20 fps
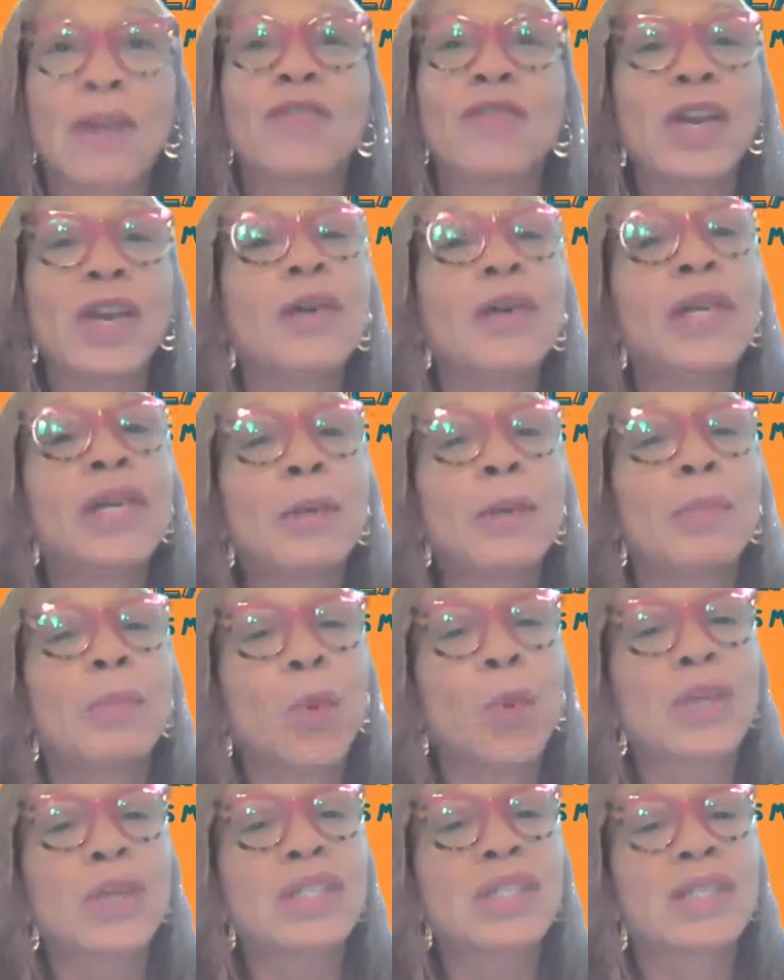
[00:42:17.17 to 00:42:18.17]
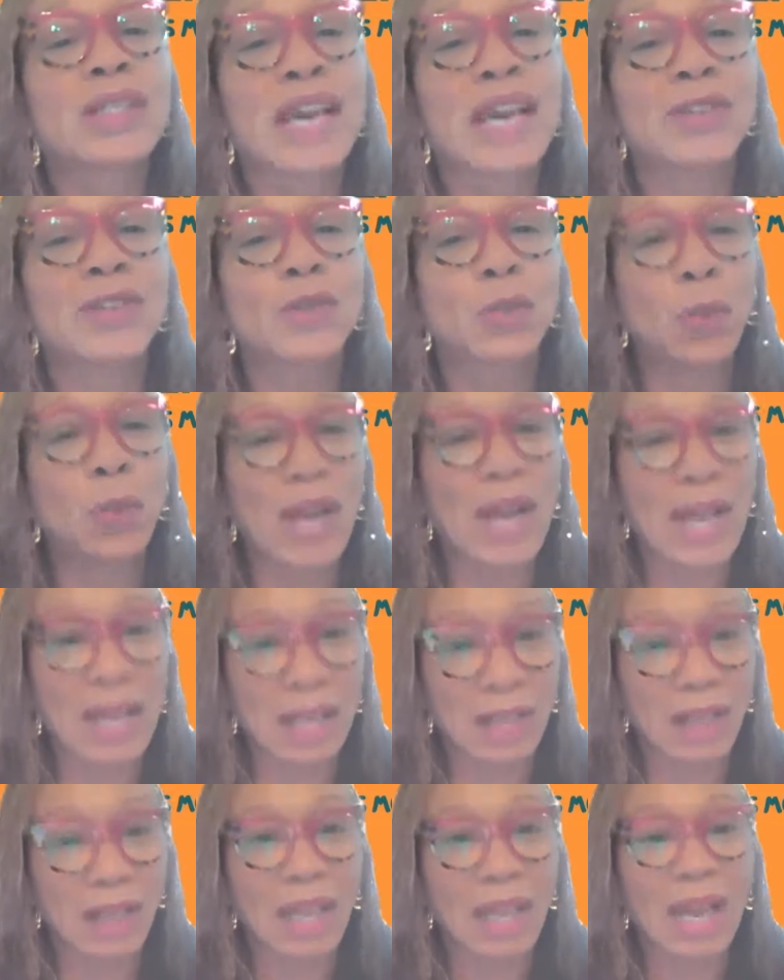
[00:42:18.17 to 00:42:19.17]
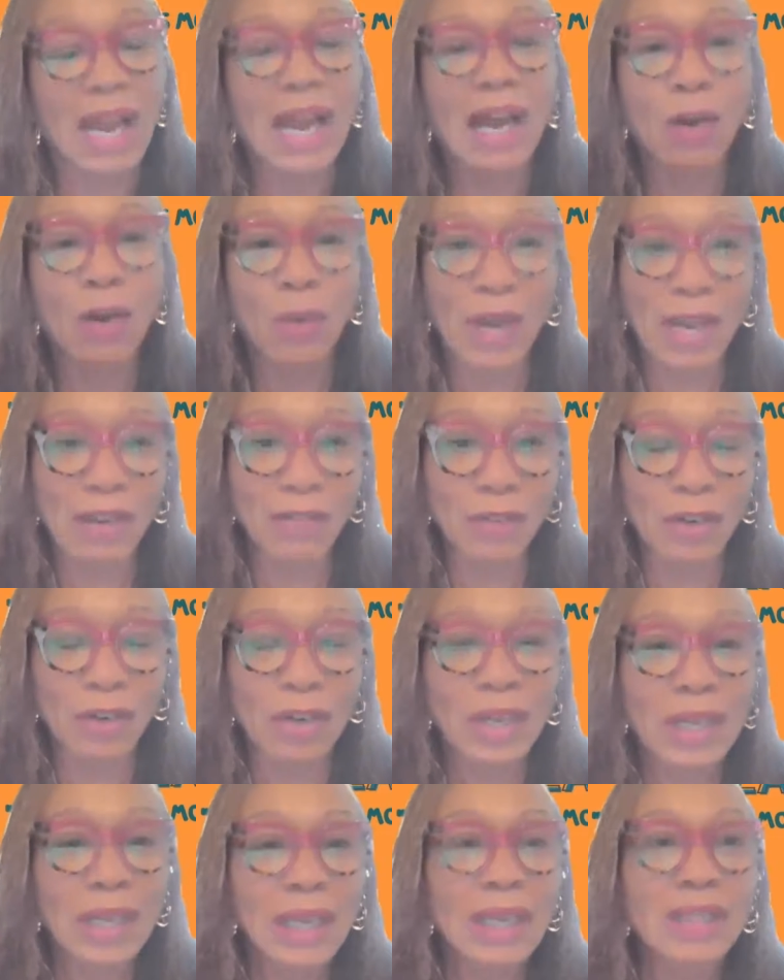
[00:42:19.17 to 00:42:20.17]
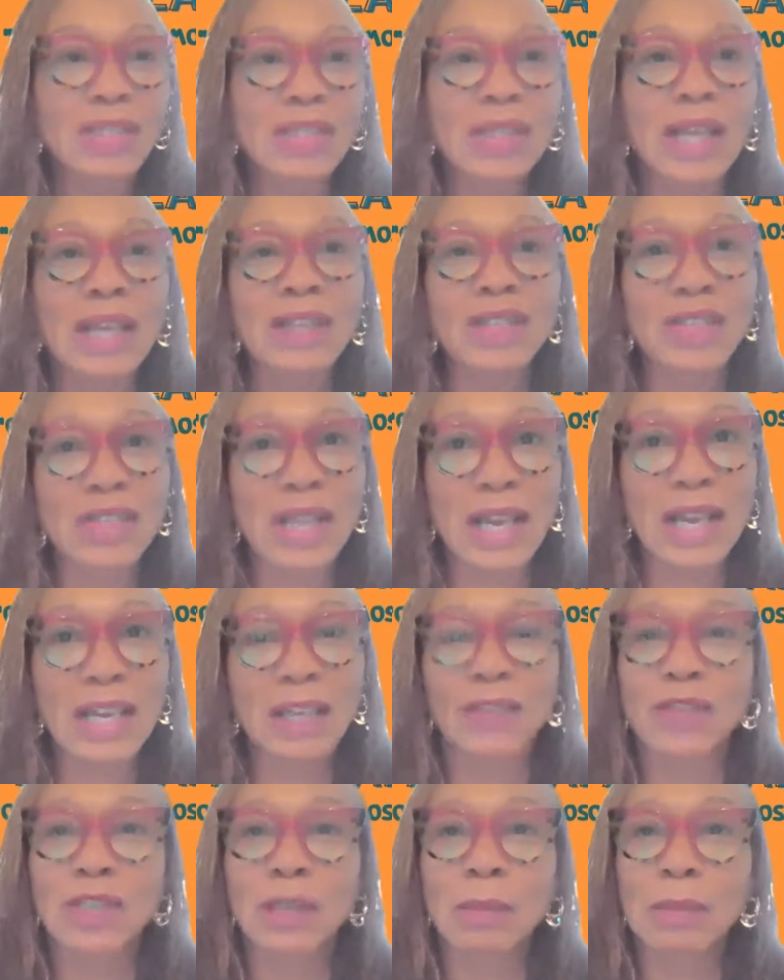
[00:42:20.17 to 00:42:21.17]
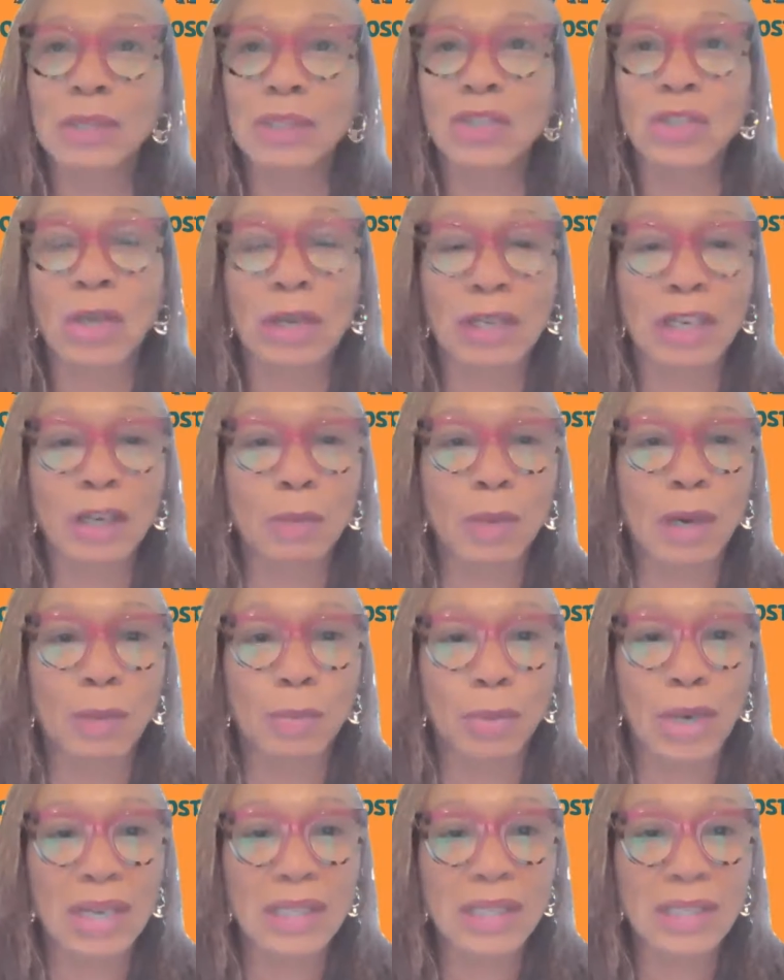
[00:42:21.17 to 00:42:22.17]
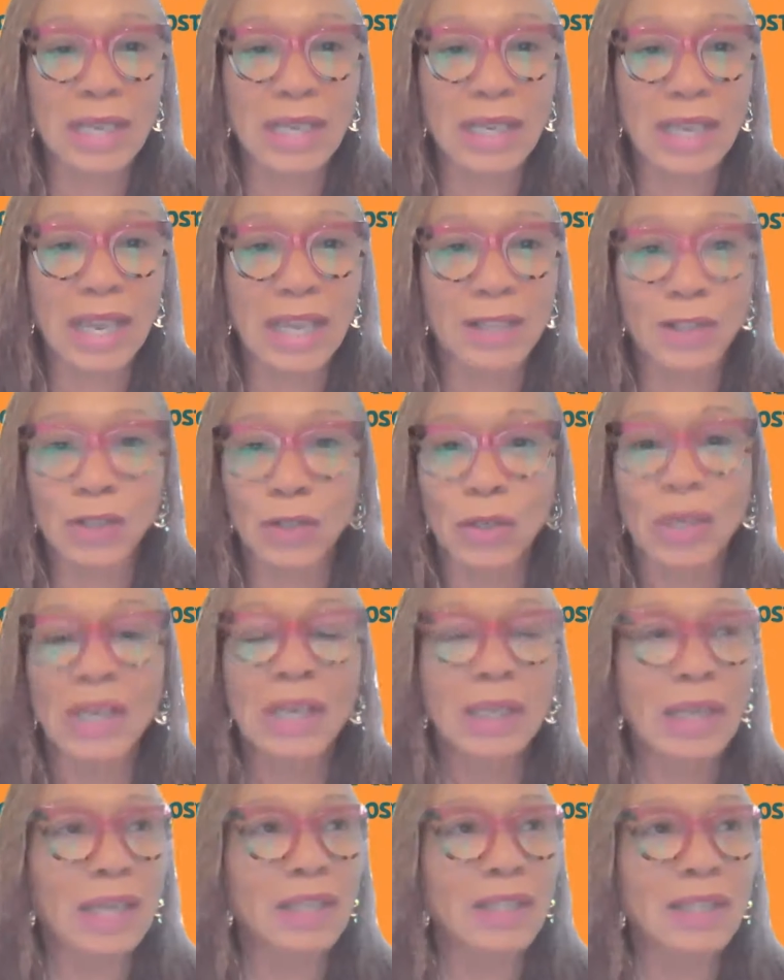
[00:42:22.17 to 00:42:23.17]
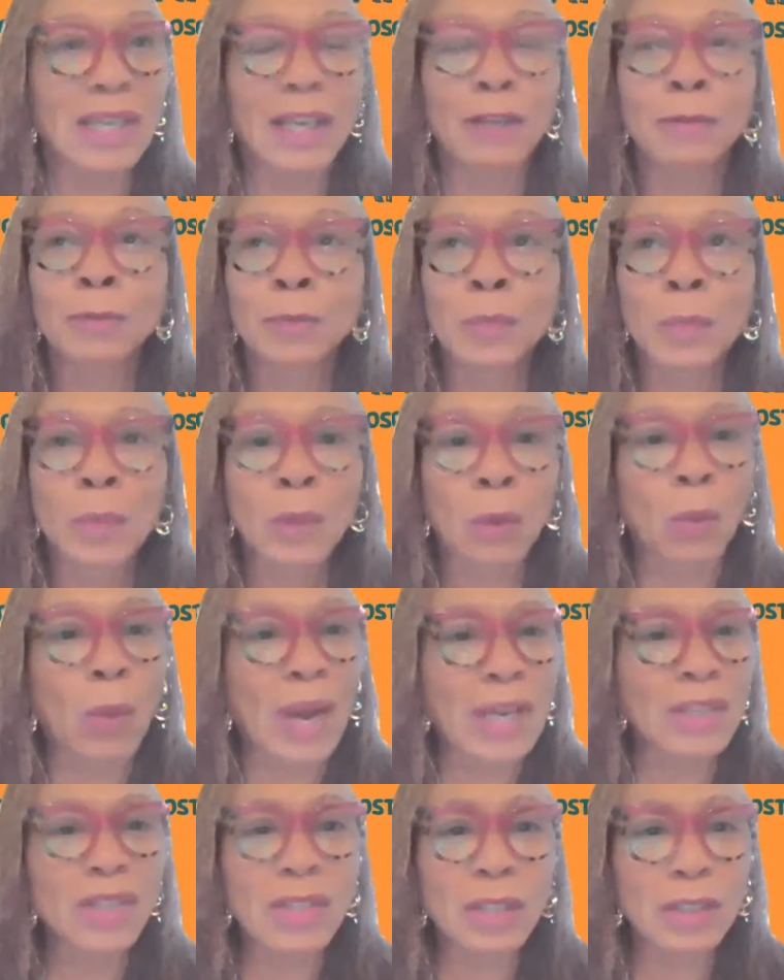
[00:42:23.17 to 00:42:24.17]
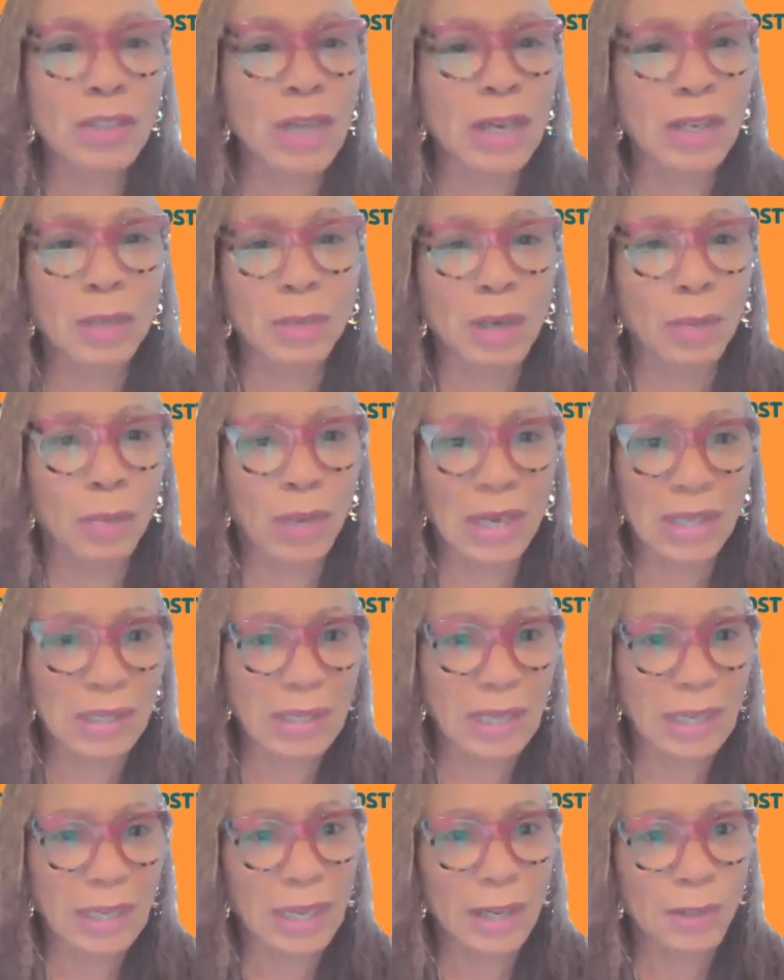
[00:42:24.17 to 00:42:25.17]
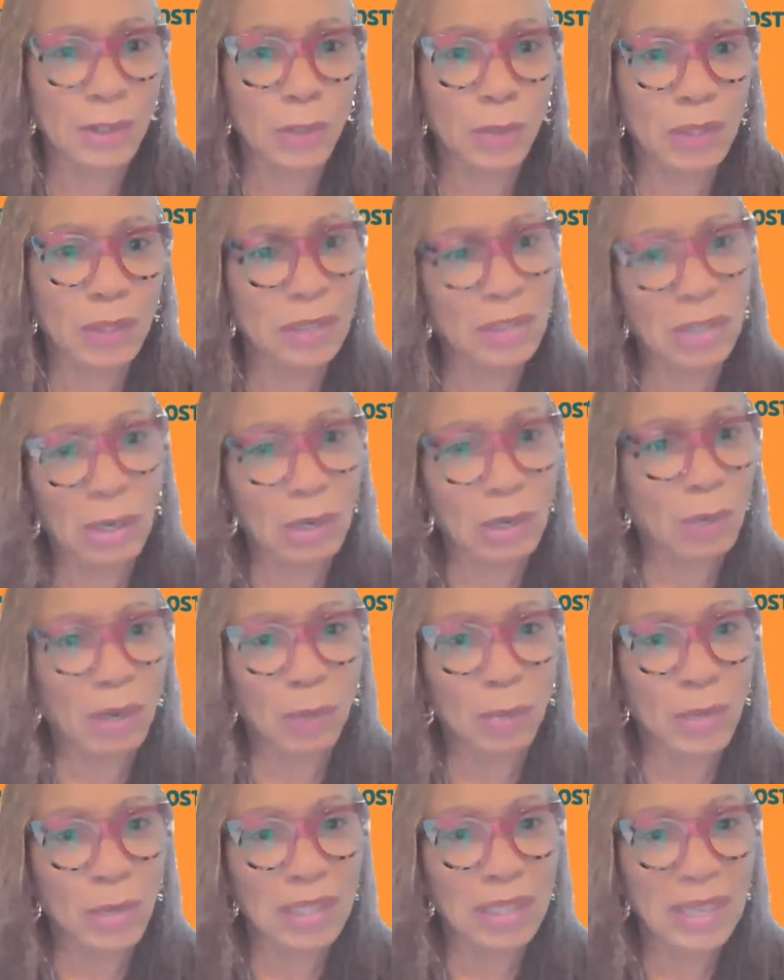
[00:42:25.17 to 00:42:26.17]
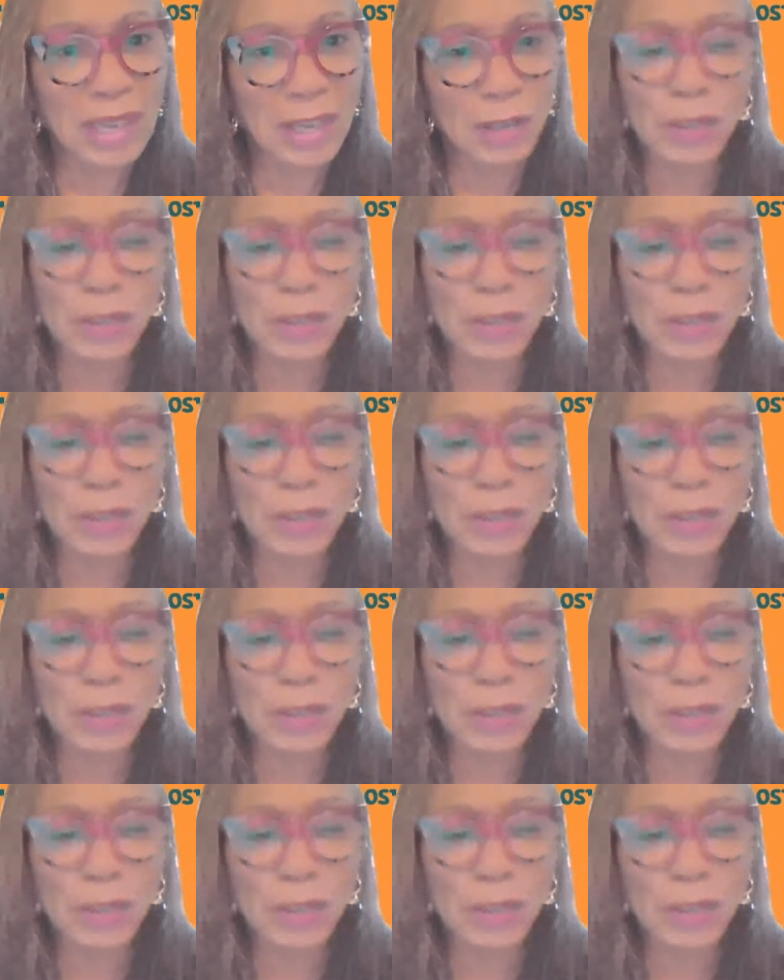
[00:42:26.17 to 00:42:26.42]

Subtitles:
are very important as well. However, it's like saying, if somebody's talking about prostate cancer, like saying, well, why are you still talking about prostate cancer? We need to talk about breast